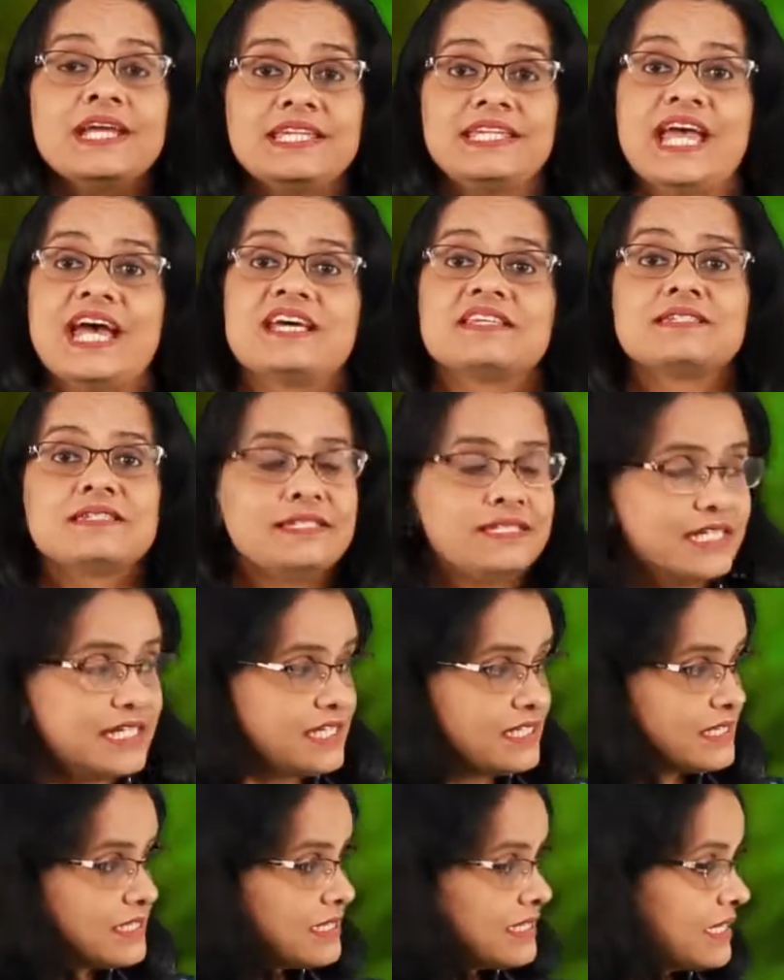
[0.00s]
Yes,
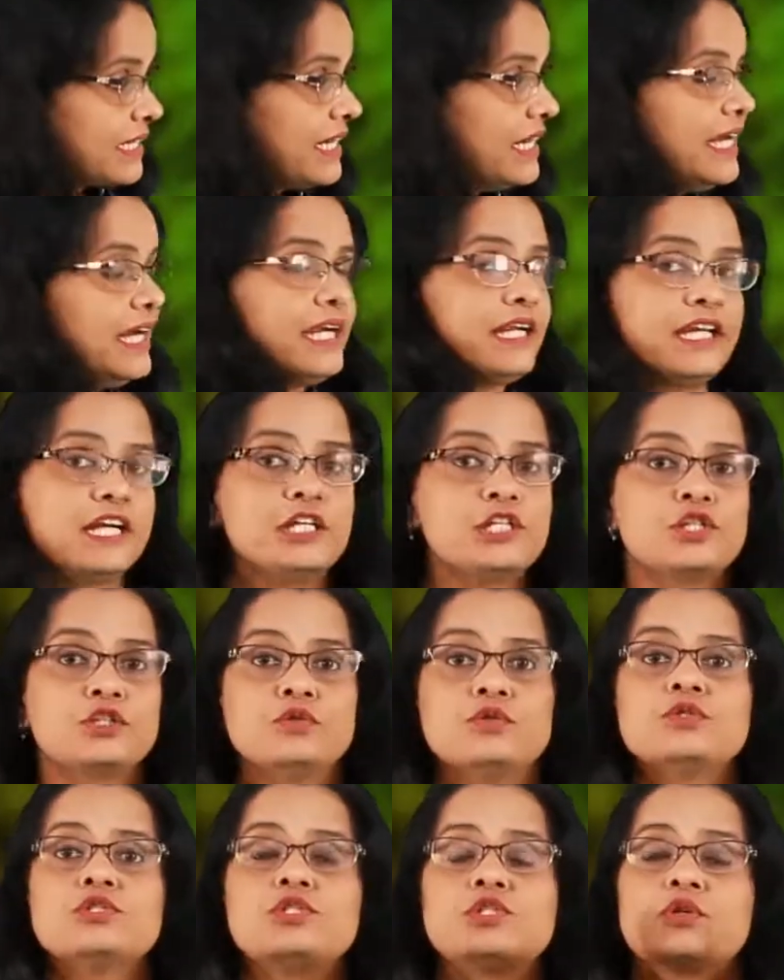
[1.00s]
these three
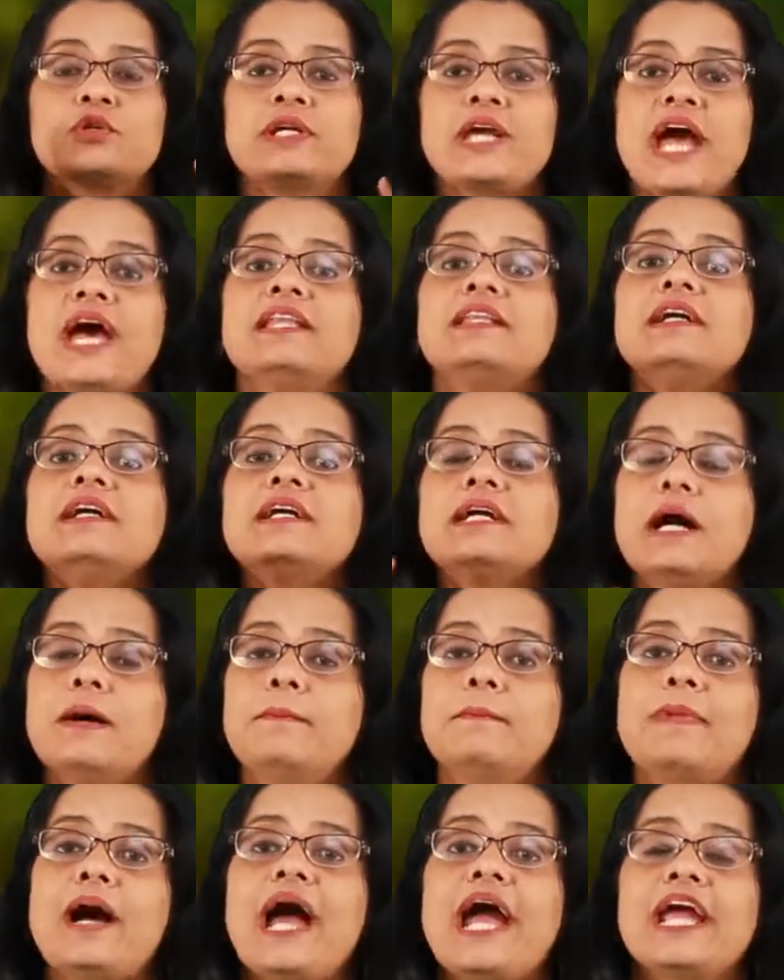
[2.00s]
tissues together
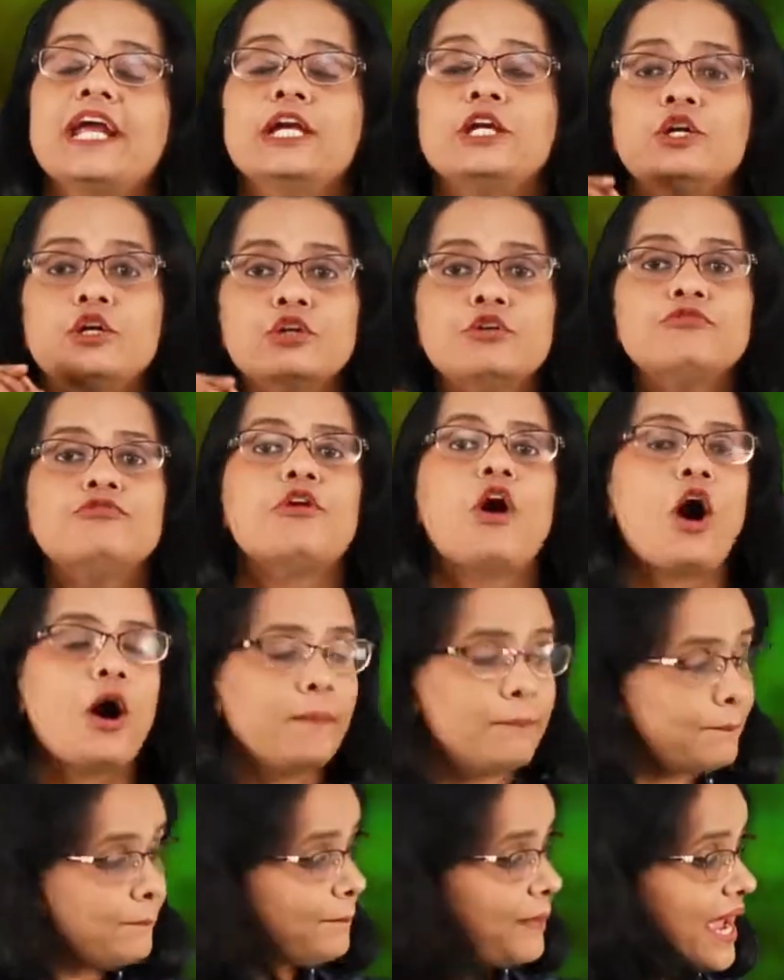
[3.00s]
combine to
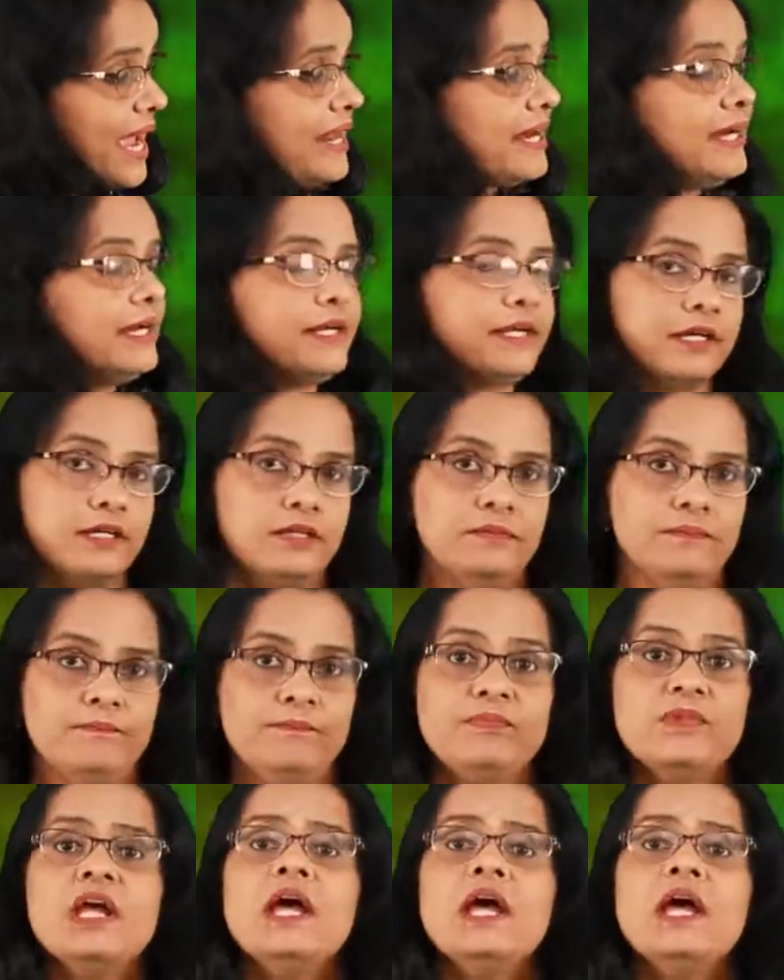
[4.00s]
form periderm.